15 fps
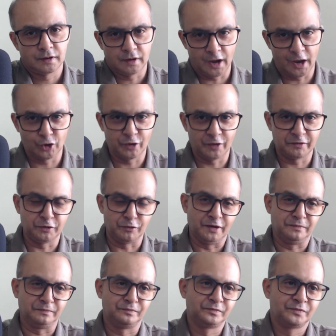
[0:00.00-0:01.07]
Hello
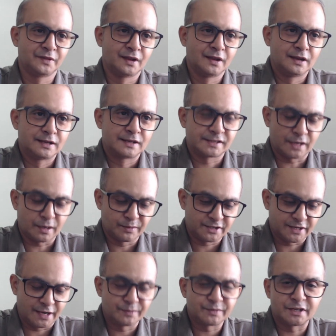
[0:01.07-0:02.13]
everyone.
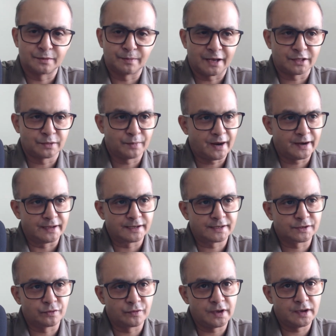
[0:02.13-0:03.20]
Sometimes in mathematics
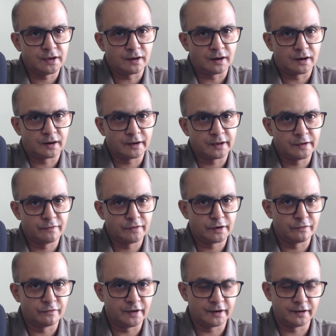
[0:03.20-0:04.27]
we are given
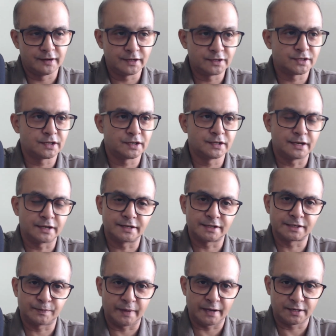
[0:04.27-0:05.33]
a very little yet
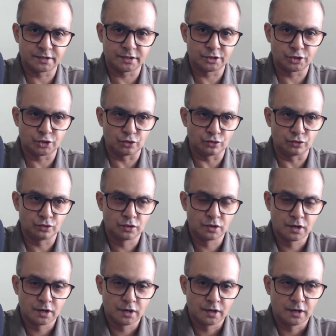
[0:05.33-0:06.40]
expected to
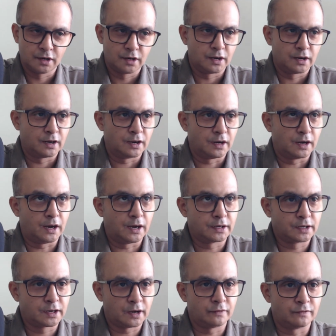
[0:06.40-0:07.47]

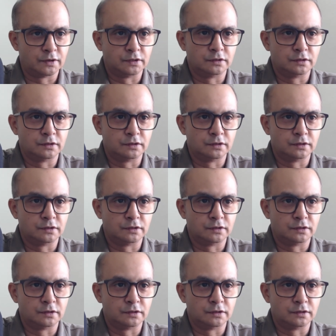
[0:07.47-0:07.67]
uncover